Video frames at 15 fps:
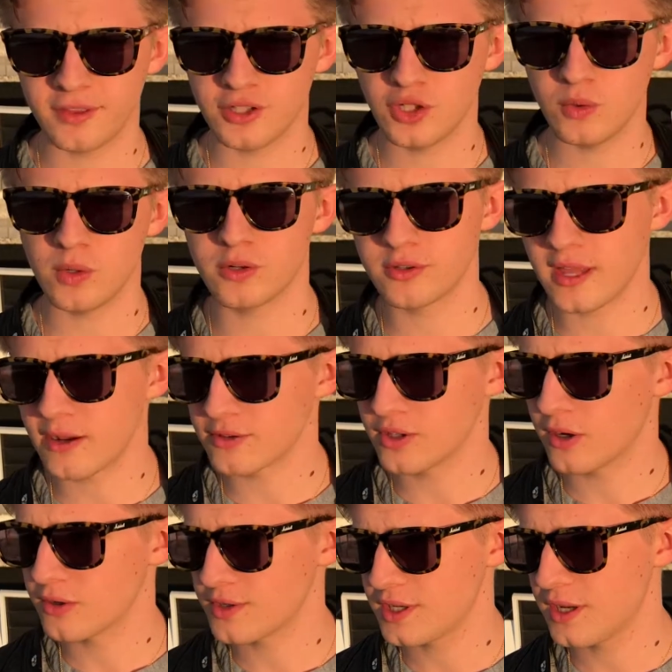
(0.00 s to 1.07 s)
the
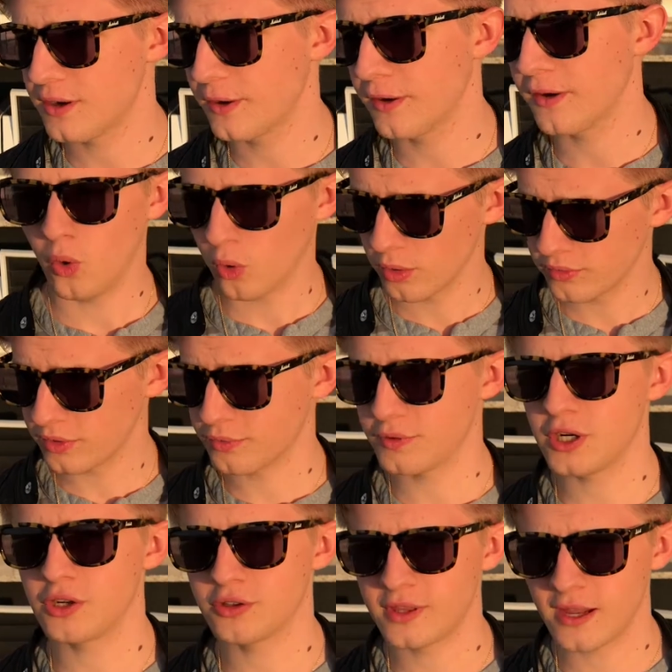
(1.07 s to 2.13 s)
$200,000 a year or the
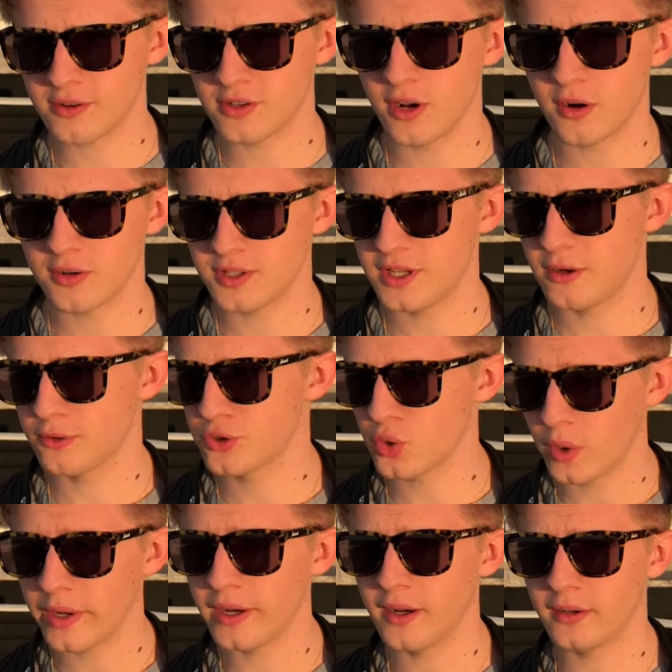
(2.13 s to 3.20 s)
$300,000 a year
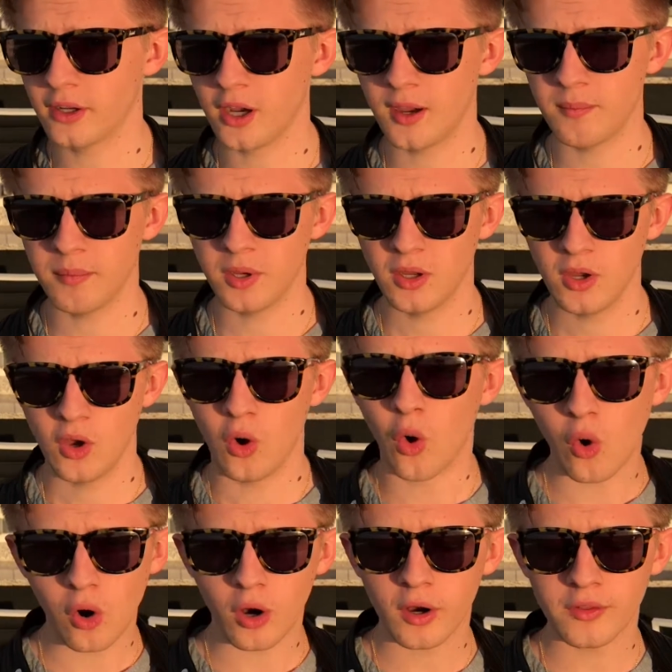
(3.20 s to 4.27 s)
joint income
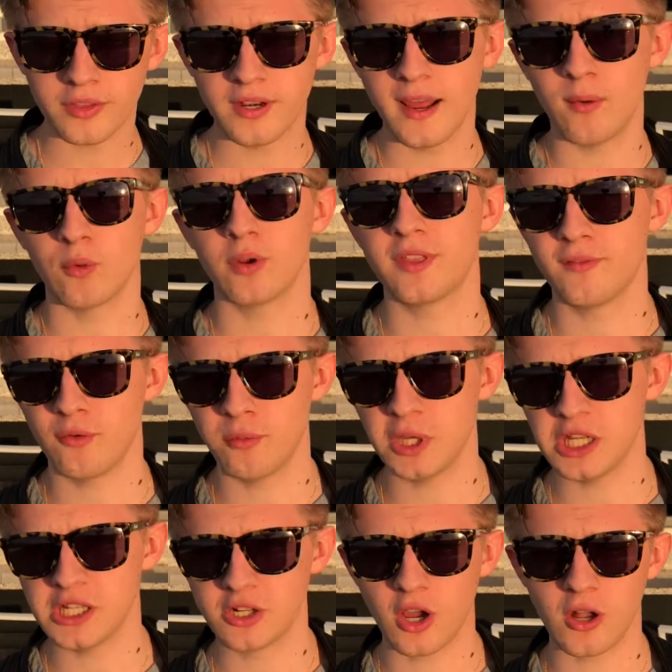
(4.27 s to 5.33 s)
or the net worth of $1
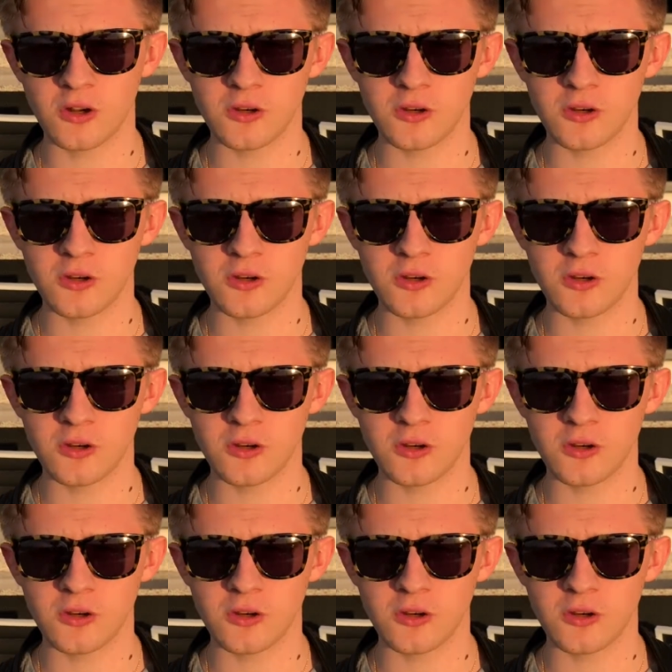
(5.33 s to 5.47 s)
million